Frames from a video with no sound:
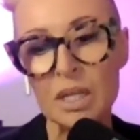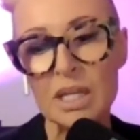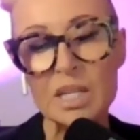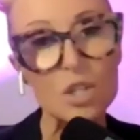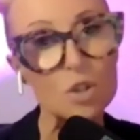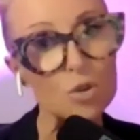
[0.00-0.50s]

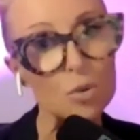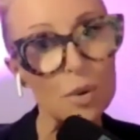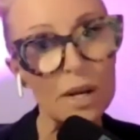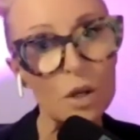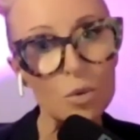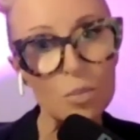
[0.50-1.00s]
is a
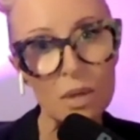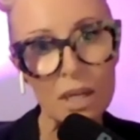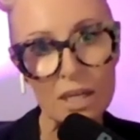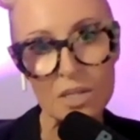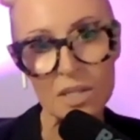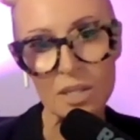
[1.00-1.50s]

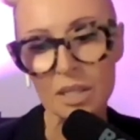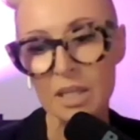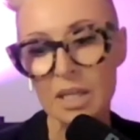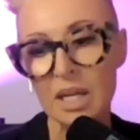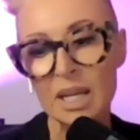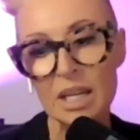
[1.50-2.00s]
trailblazer
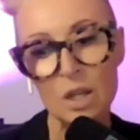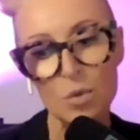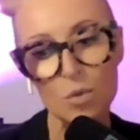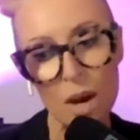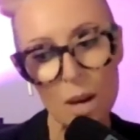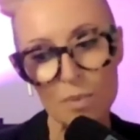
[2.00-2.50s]
in
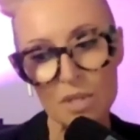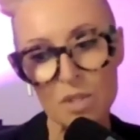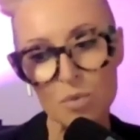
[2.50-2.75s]
rapid